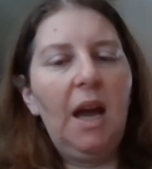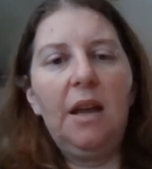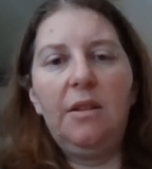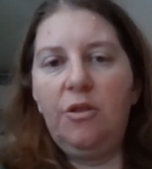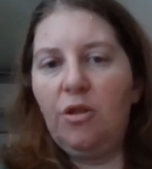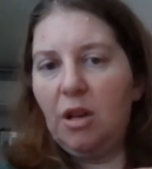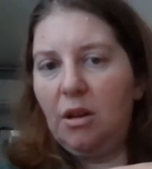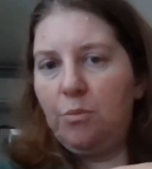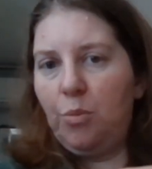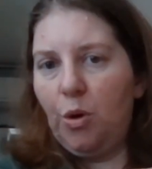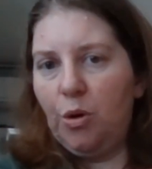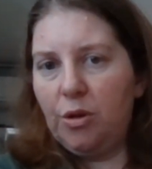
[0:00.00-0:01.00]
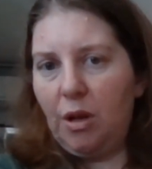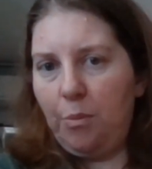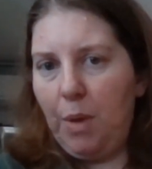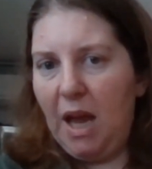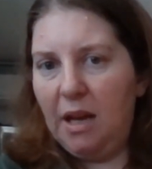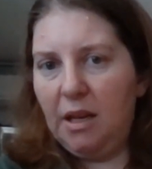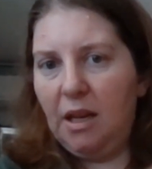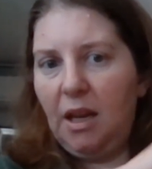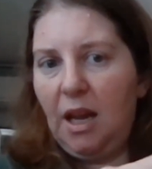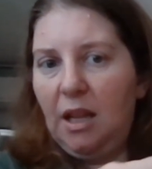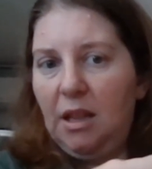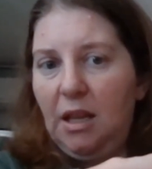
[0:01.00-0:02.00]
and you can put
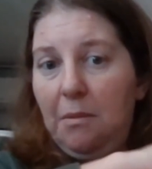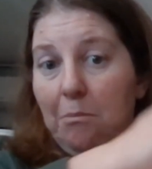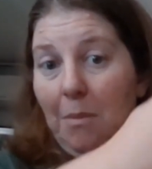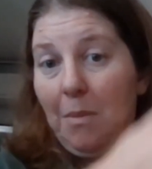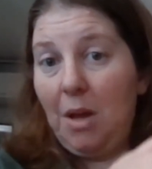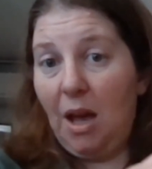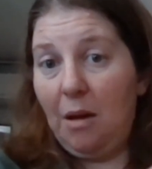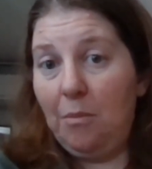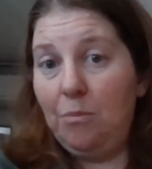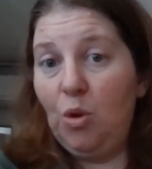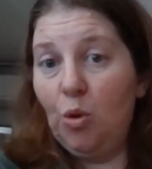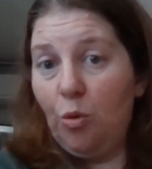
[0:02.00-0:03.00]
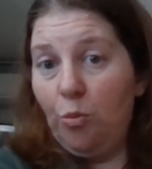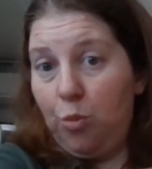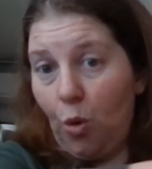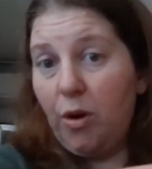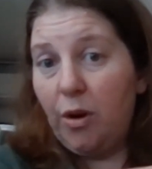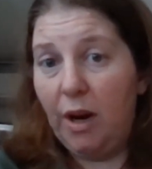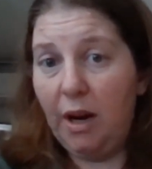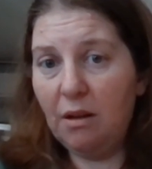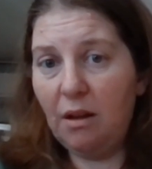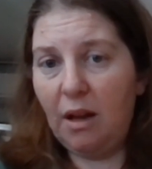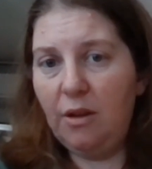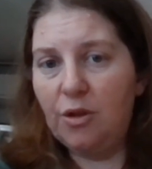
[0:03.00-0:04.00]
padding and then your embroidery,
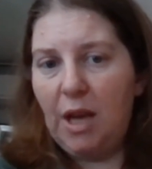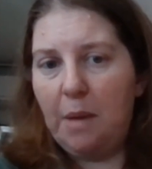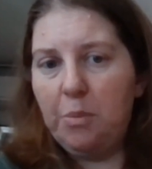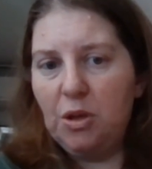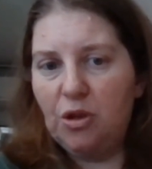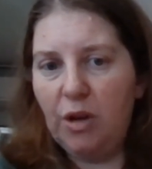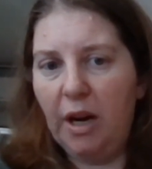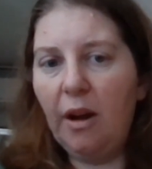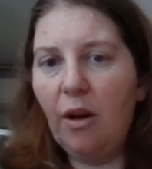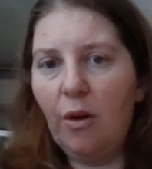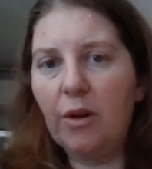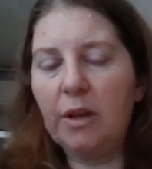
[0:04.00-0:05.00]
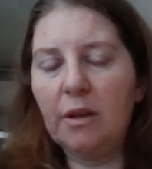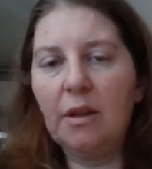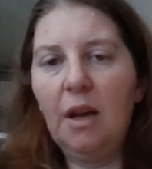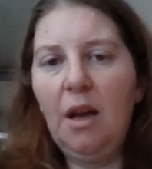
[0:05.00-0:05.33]
like your tapestry, on it.